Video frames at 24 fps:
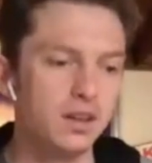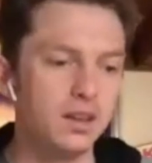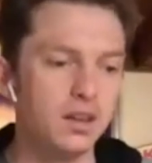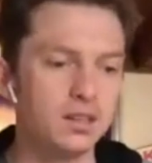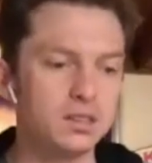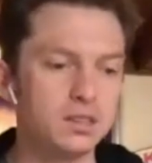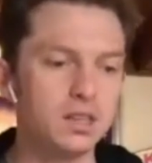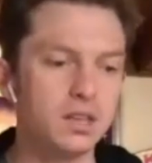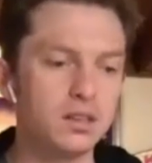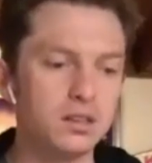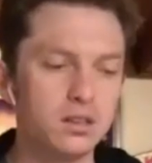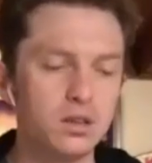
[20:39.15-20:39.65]

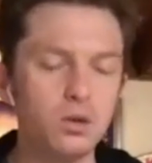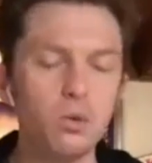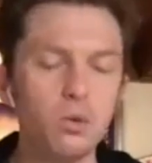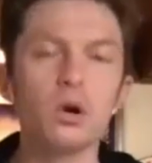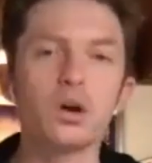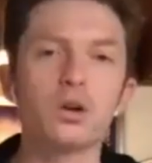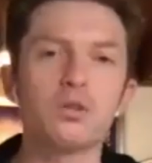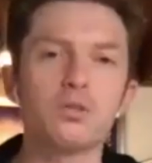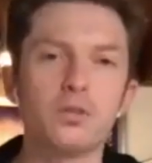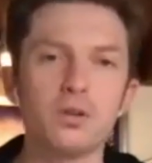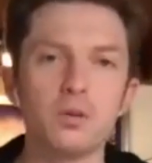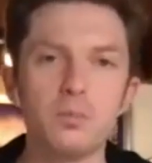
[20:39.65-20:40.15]
it's like, you
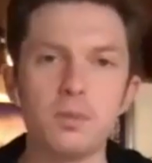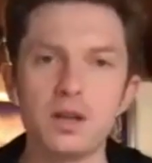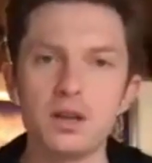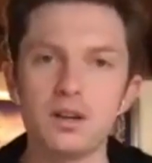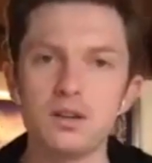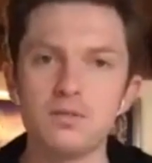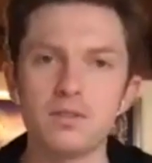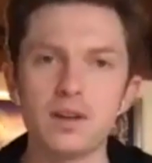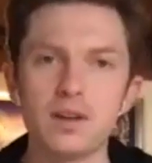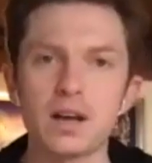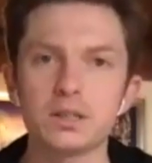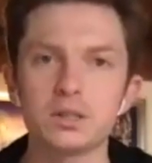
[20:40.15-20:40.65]
work for a
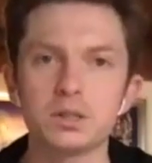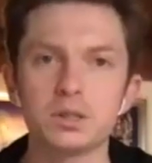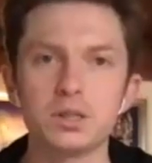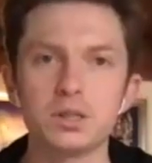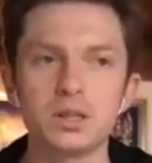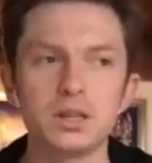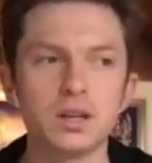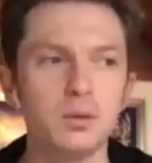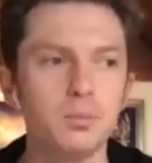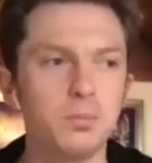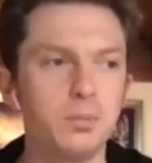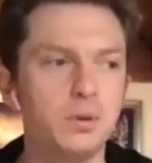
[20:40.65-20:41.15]
manufacturing
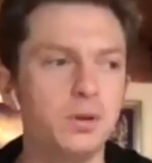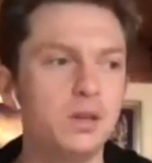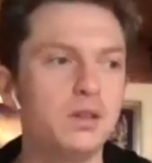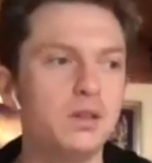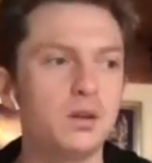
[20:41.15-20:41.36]
company.